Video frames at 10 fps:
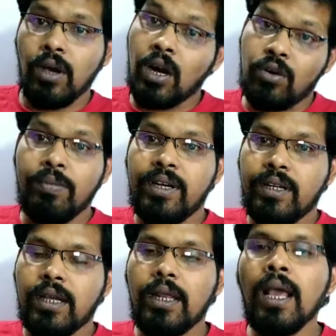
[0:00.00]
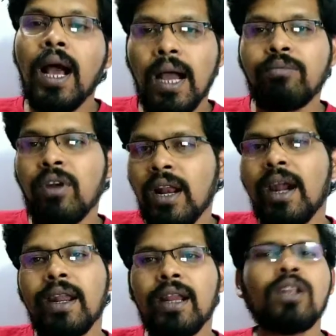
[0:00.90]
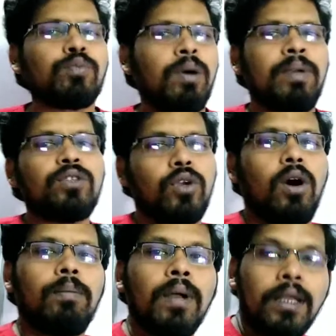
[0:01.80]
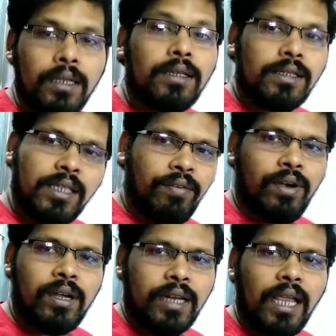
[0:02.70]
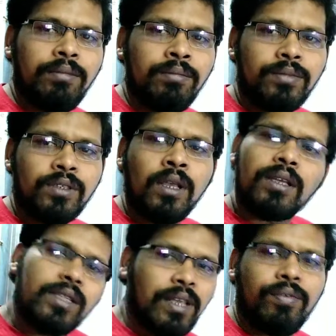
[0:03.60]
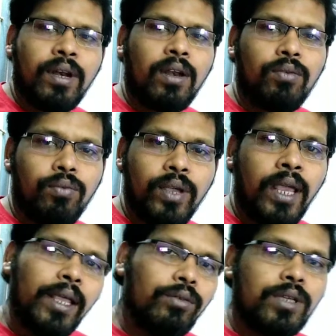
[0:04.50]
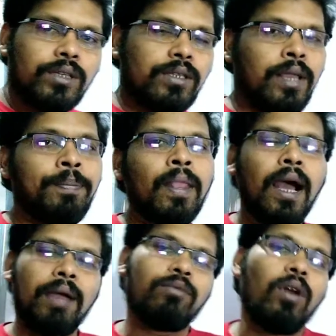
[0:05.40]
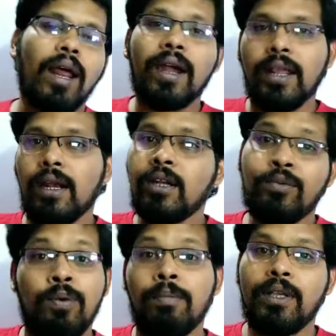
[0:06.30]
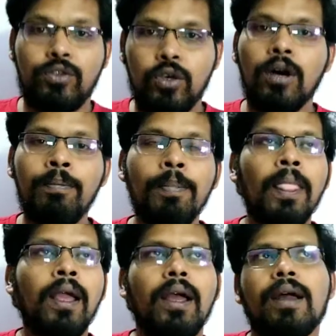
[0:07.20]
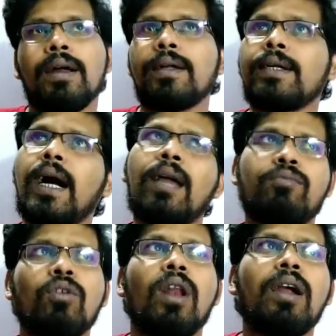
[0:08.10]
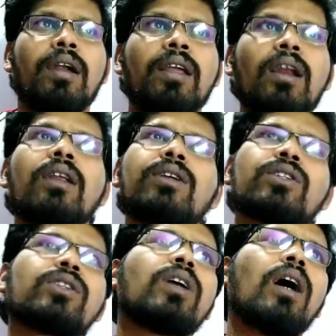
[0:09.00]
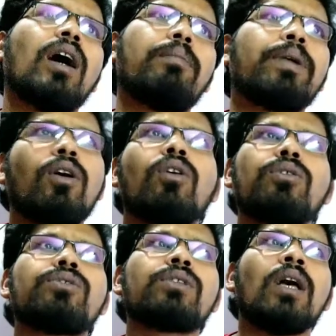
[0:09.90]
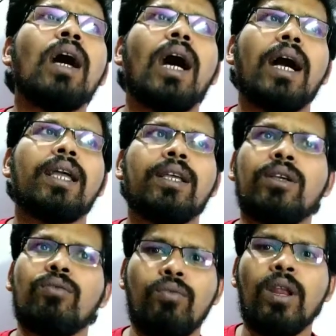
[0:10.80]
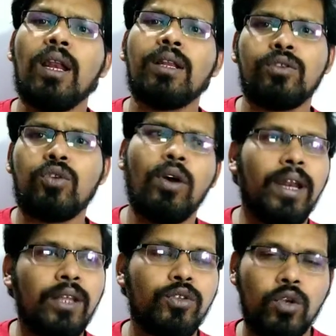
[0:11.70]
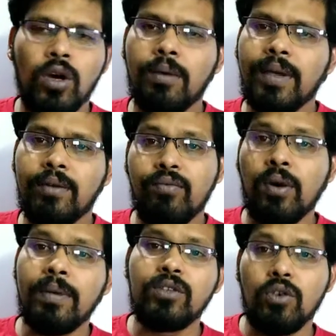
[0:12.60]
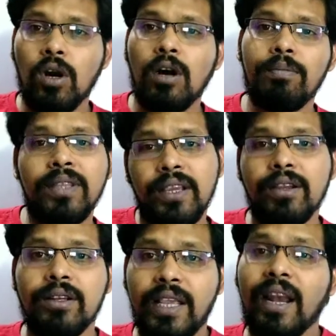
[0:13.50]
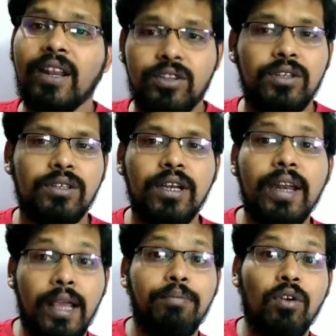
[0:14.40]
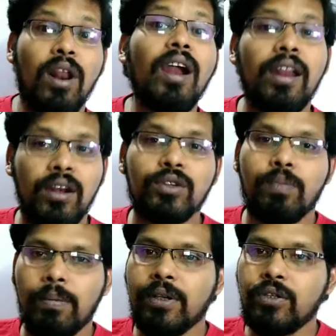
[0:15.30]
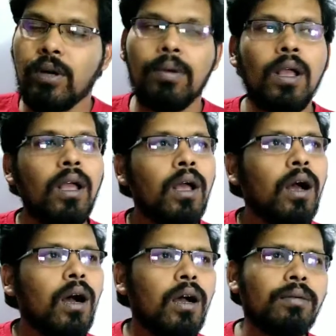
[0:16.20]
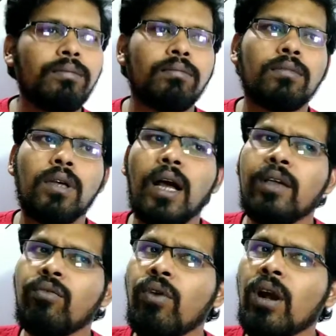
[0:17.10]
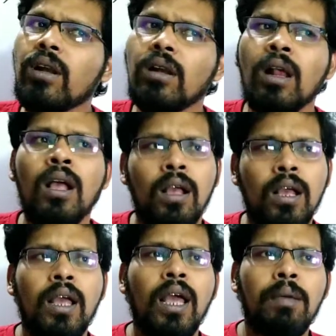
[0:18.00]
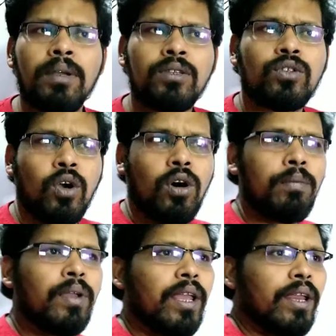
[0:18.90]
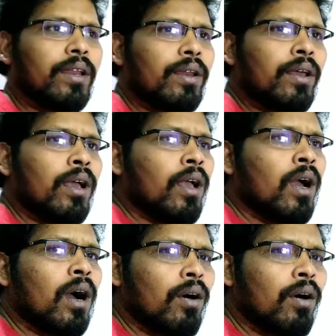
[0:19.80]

automatically. I have to learn English for my job. Several times, several ways you just say, I have to learn English for my job. I have to learn English because I will join a job, and for my job there English is needed. I have to learn English for my job. I will have a job in